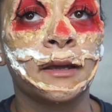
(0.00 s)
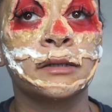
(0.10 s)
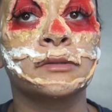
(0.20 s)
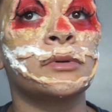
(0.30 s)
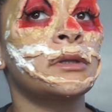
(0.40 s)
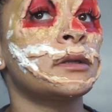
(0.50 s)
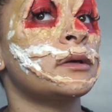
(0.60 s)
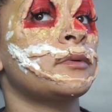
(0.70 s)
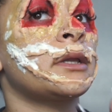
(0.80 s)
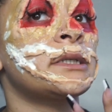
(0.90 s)
just want the
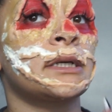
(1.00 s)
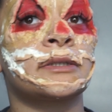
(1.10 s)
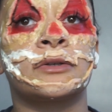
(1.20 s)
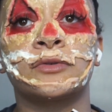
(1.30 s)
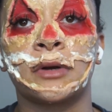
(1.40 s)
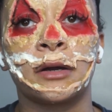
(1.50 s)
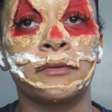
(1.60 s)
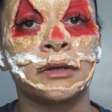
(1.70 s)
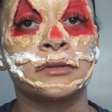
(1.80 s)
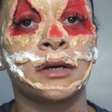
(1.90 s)
liquid latex to dry
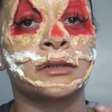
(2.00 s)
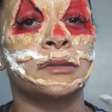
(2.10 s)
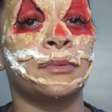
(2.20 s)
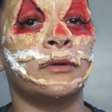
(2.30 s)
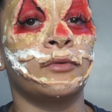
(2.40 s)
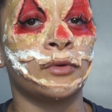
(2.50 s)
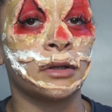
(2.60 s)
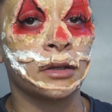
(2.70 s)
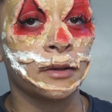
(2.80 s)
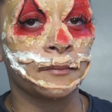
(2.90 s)
already so I can speak
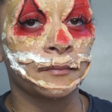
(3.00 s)
freely.